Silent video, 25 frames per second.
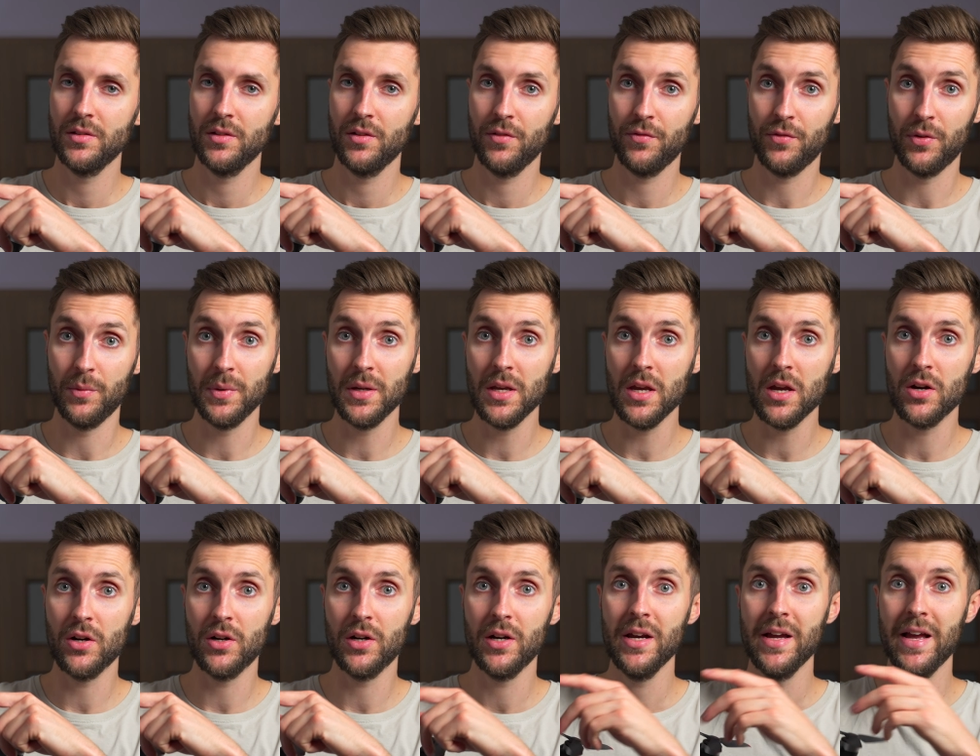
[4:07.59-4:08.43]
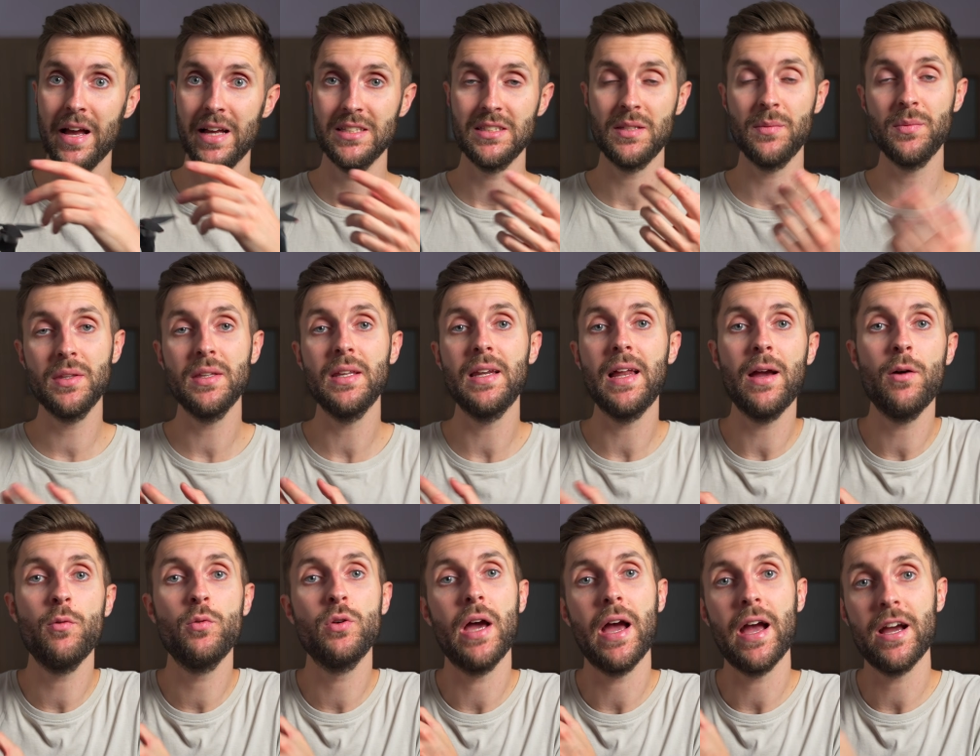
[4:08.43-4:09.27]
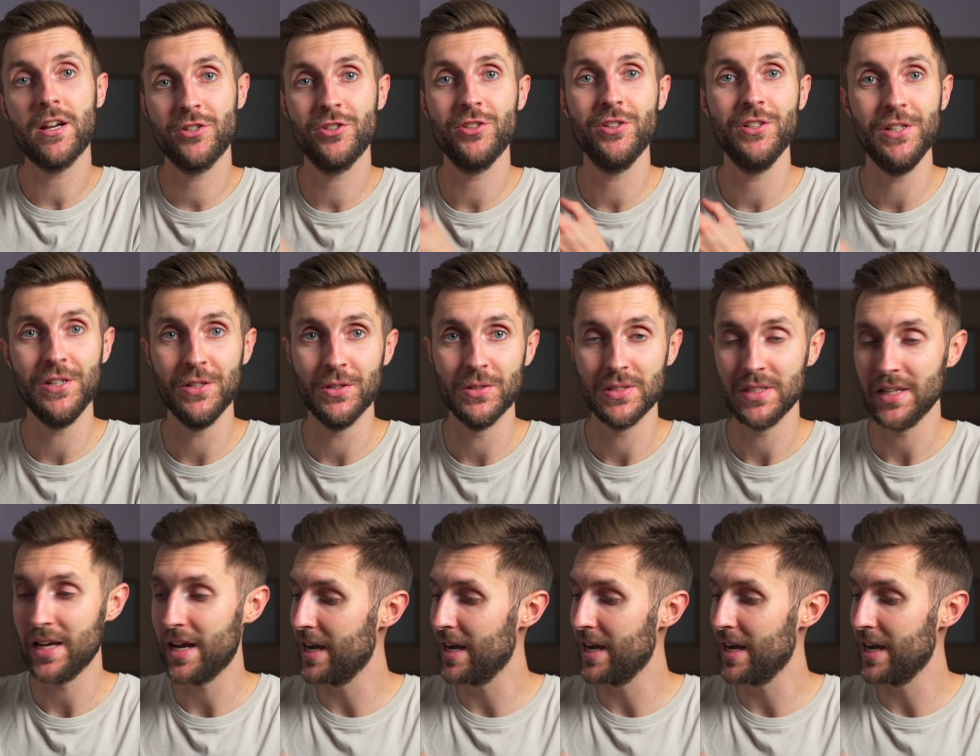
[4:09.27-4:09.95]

from here as something that I would actually use.